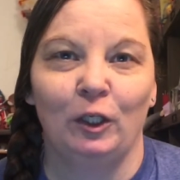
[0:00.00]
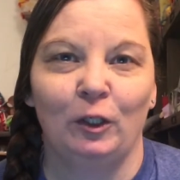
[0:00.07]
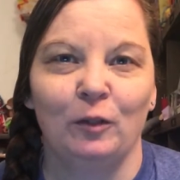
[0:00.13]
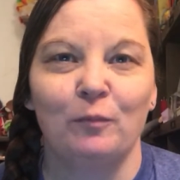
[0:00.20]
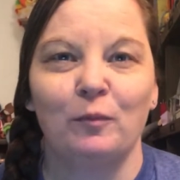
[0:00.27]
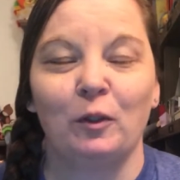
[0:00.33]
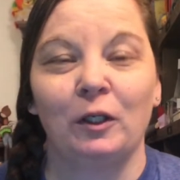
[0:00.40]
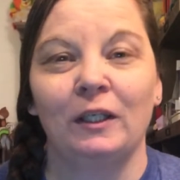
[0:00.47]

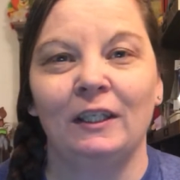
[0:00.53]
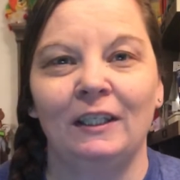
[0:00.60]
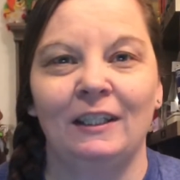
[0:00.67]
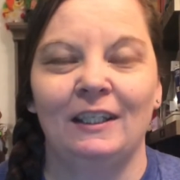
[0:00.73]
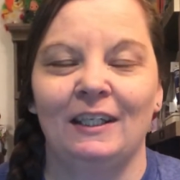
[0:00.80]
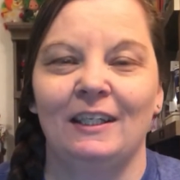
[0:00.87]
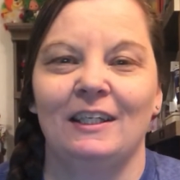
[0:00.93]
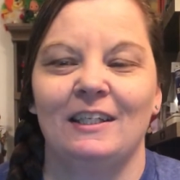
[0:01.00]
Good
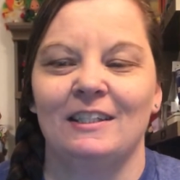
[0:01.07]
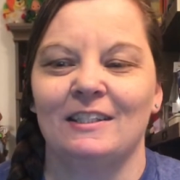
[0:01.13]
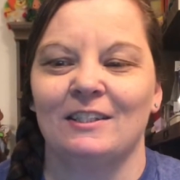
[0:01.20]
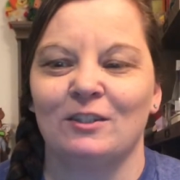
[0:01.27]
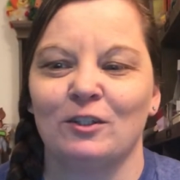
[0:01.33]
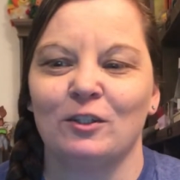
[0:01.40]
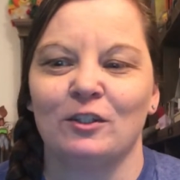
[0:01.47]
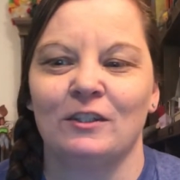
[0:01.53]
morning. It is
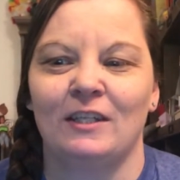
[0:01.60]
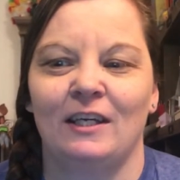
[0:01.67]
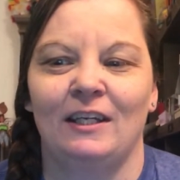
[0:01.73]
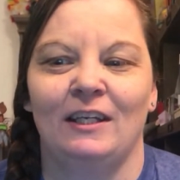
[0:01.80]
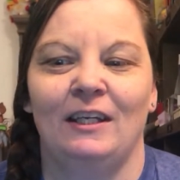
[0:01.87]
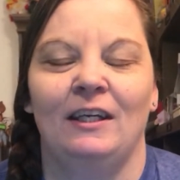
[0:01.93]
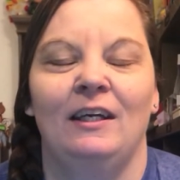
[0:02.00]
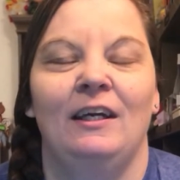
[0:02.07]

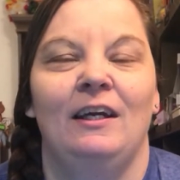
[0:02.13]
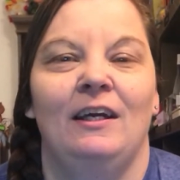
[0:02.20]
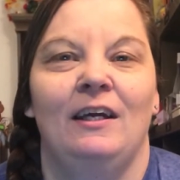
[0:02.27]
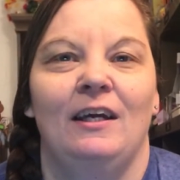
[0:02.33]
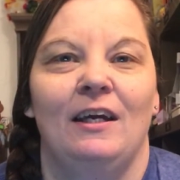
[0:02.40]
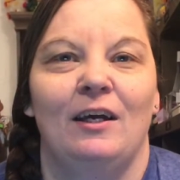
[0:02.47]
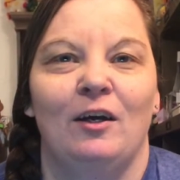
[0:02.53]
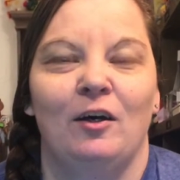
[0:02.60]
Thursday,
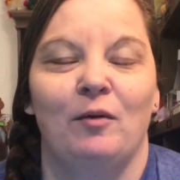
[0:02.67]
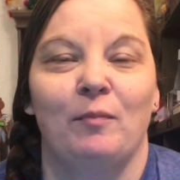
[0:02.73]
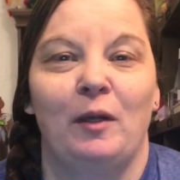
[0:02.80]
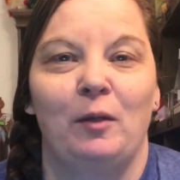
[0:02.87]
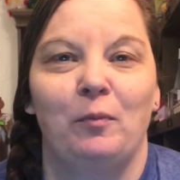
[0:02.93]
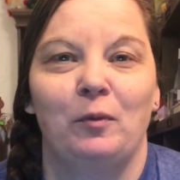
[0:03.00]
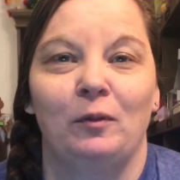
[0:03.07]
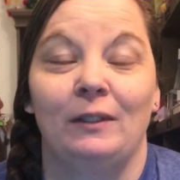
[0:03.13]

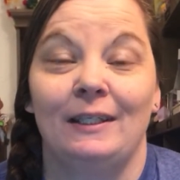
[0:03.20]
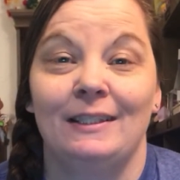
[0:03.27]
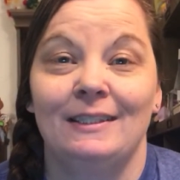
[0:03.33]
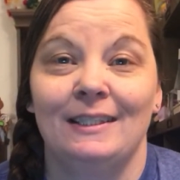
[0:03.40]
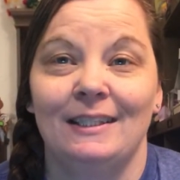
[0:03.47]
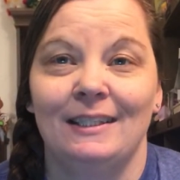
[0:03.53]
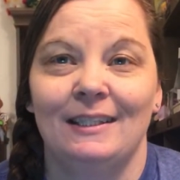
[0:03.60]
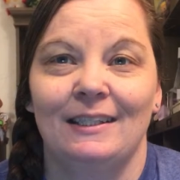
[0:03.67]
April
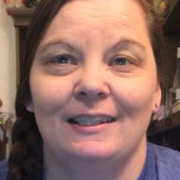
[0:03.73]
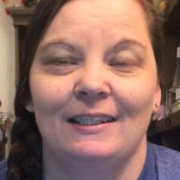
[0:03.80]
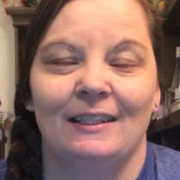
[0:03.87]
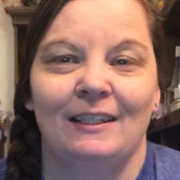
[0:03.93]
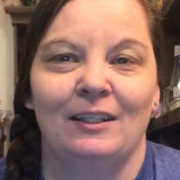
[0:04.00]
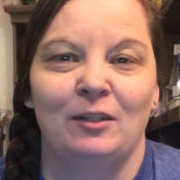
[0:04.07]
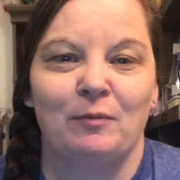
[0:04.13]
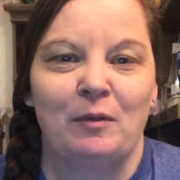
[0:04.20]
18th.
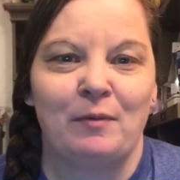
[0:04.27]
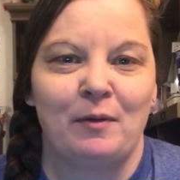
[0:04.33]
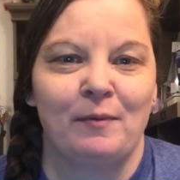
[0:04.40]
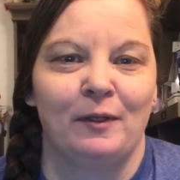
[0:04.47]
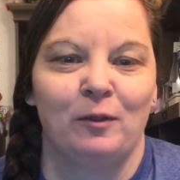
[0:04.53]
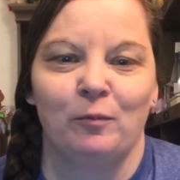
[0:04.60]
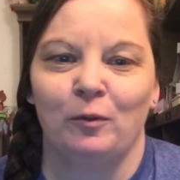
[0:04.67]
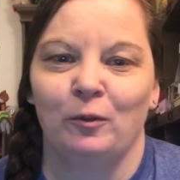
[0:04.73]
I'm
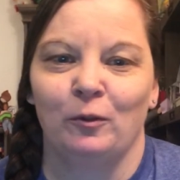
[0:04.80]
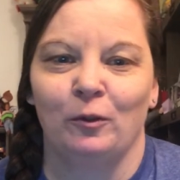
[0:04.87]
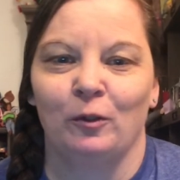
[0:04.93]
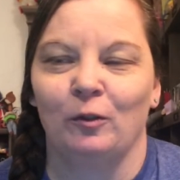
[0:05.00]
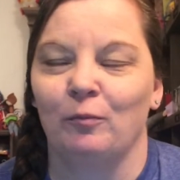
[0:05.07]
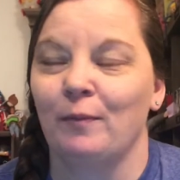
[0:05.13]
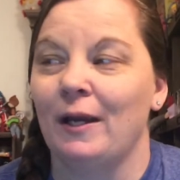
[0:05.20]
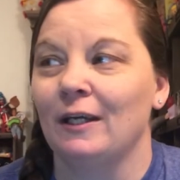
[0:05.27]
at my
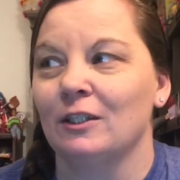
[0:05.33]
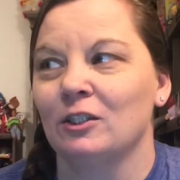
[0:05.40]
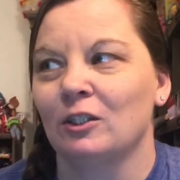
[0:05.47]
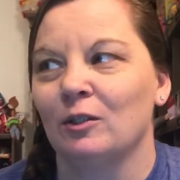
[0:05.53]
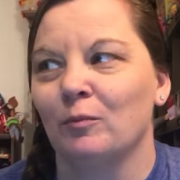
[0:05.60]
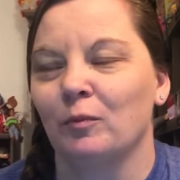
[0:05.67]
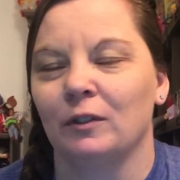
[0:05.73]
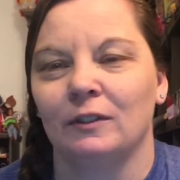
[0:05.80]
computer
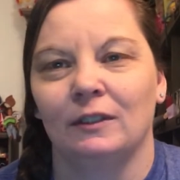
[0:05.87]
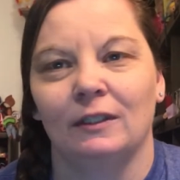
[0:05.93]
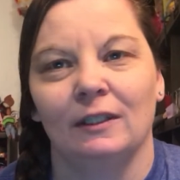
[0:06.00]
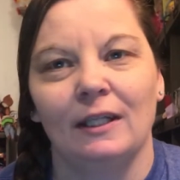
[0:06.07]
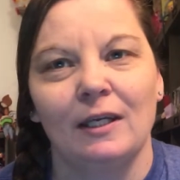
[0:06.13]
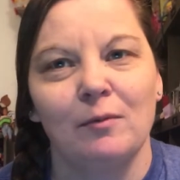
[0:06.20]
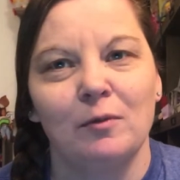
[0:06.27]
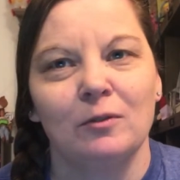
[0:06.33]
packaging, printing
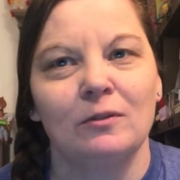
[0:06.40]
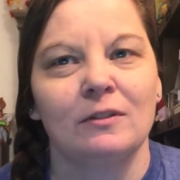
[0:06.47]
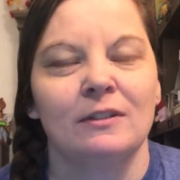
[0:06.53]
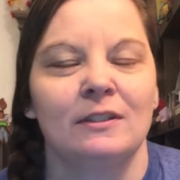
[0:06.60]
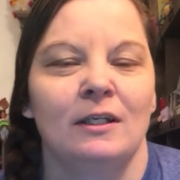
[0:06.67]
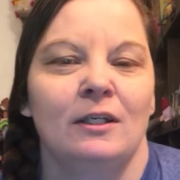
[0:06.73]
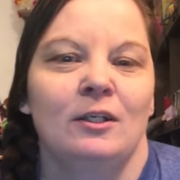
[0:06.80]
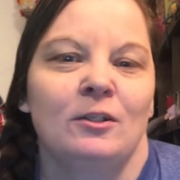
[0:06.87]

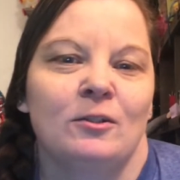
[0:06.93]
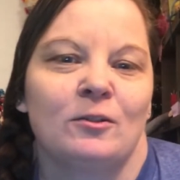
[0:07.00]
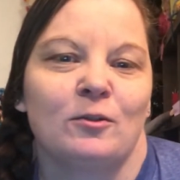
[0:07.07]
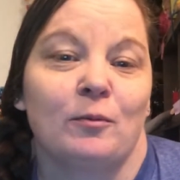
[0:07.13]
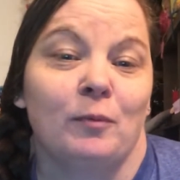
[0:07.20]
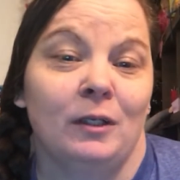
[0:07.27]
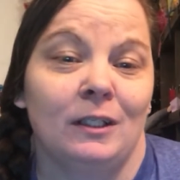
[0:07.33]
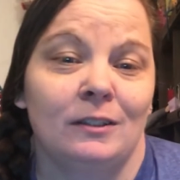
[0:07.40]
labels.
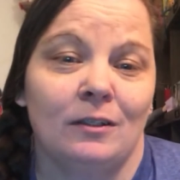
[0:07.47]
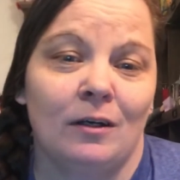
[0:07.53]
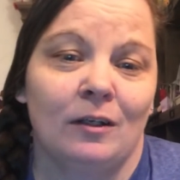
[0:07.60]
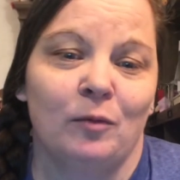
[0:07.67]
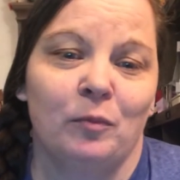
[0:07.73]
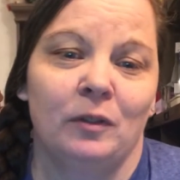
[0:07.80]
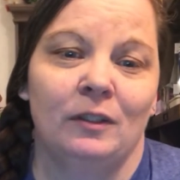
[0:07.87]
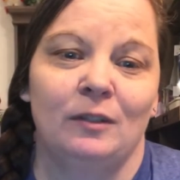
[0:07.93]
So I'm going to
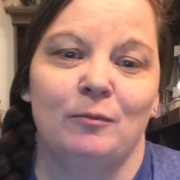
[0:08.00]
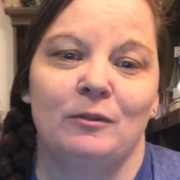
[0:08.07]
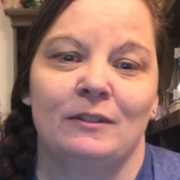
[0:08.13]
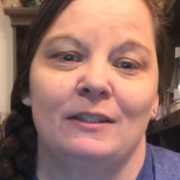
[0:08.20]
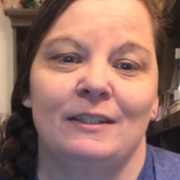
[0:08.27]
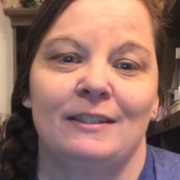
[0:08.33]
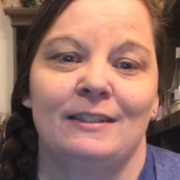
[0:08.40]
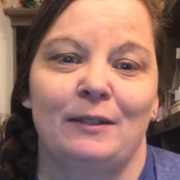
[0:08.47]
talk and print
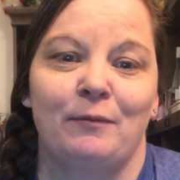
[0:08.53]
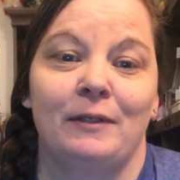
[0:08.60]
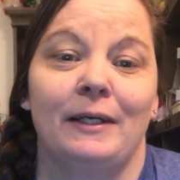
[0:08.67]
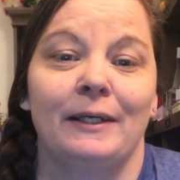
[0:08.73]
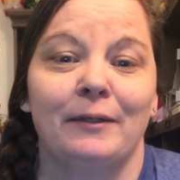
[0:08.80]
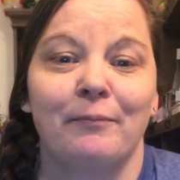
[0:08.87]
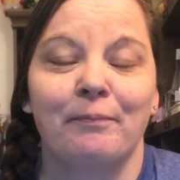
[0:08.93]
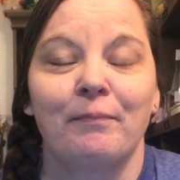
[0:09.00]
labels at the same
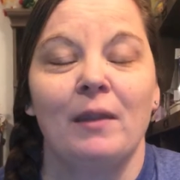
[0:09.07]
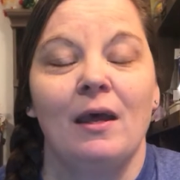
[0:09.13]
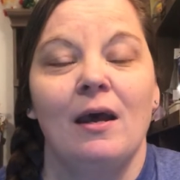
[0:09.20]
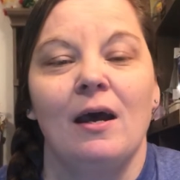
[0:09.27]
time.